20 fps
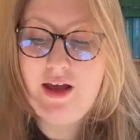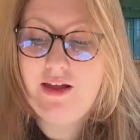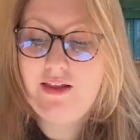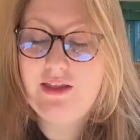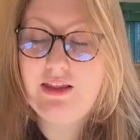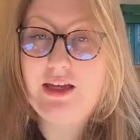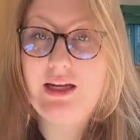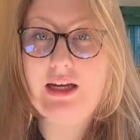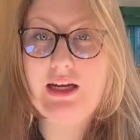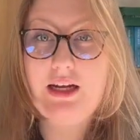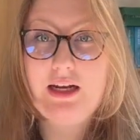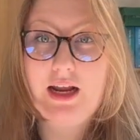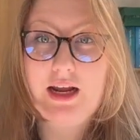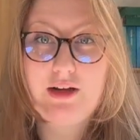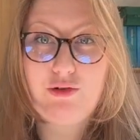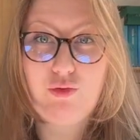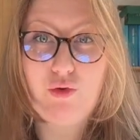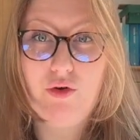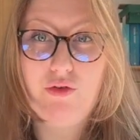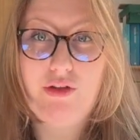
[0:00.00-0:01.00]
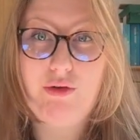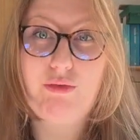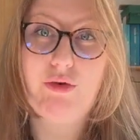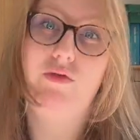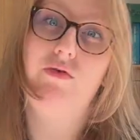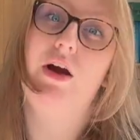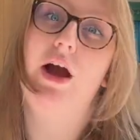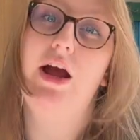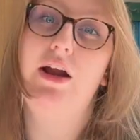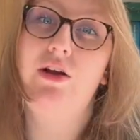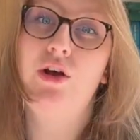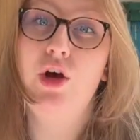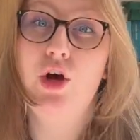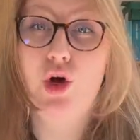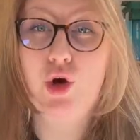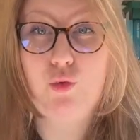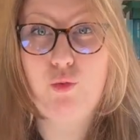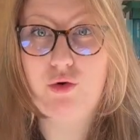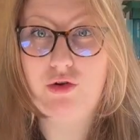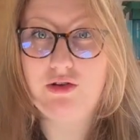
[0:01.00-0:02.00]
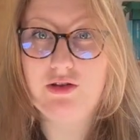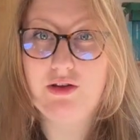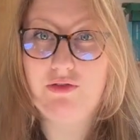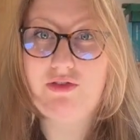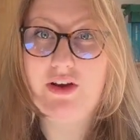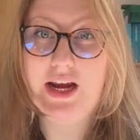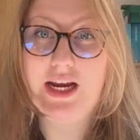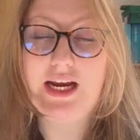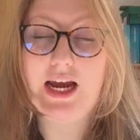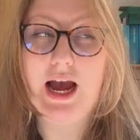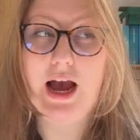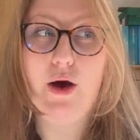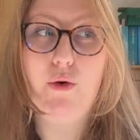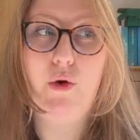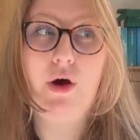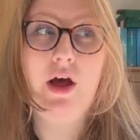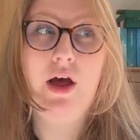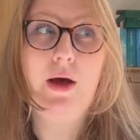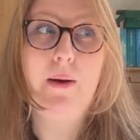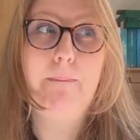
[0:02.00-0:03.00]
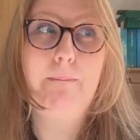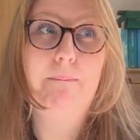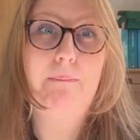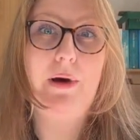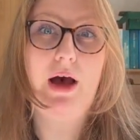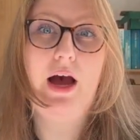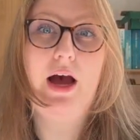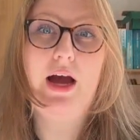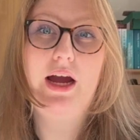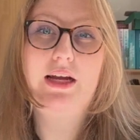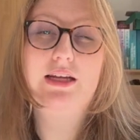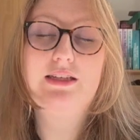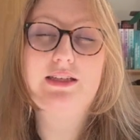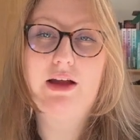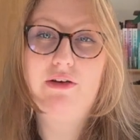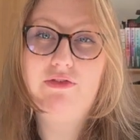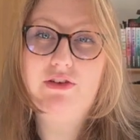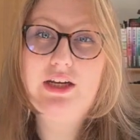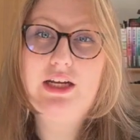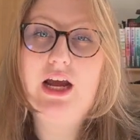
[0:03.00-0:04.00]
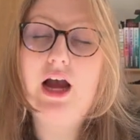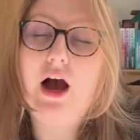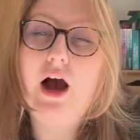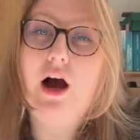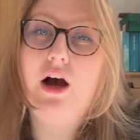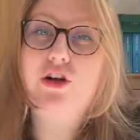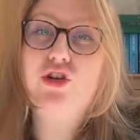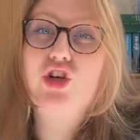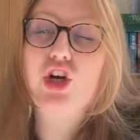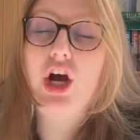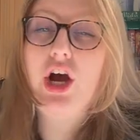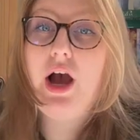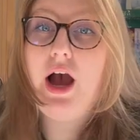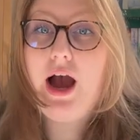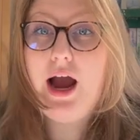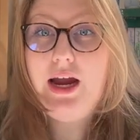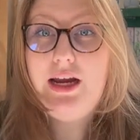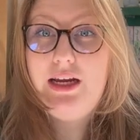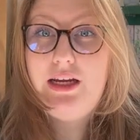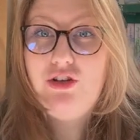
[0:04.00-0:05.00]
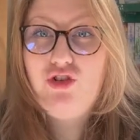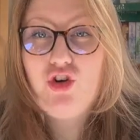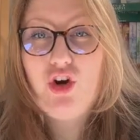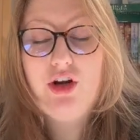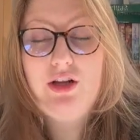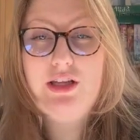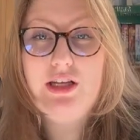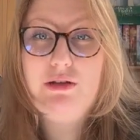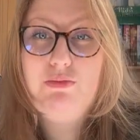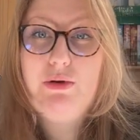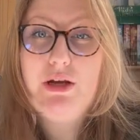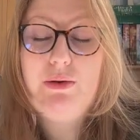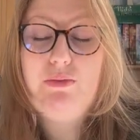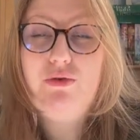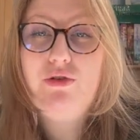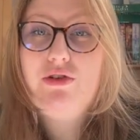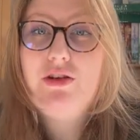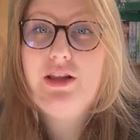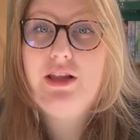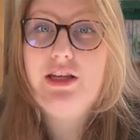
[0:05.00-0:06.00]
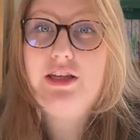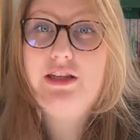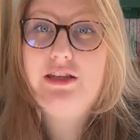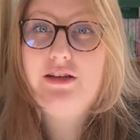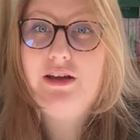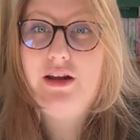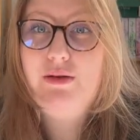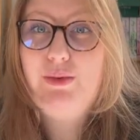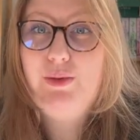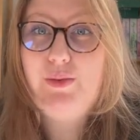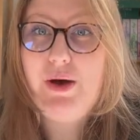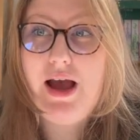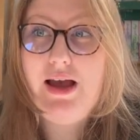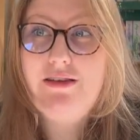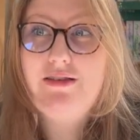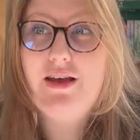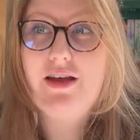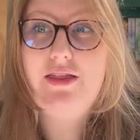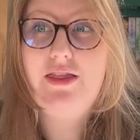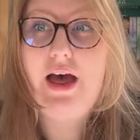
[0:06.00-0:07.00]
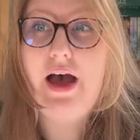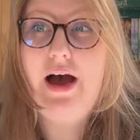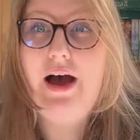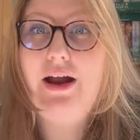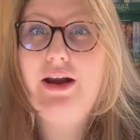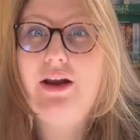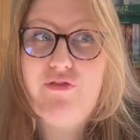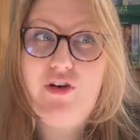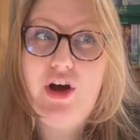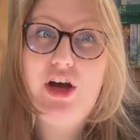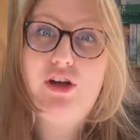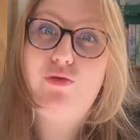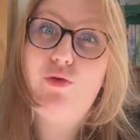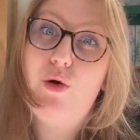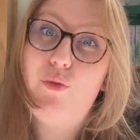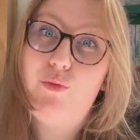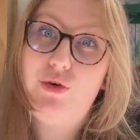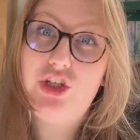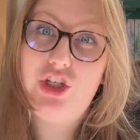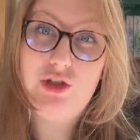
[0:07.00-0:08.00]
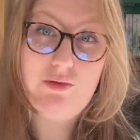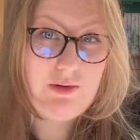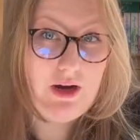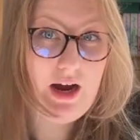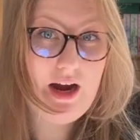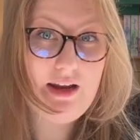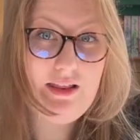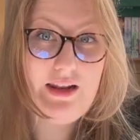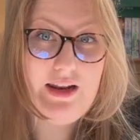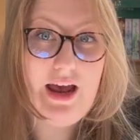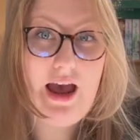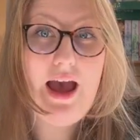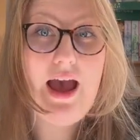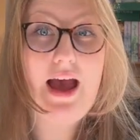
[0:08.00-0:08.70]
The next one that we read was The Fake Out by Stephanie Archer. I enjoy this. People said this is going to be better than the first one, which is Behind the Net,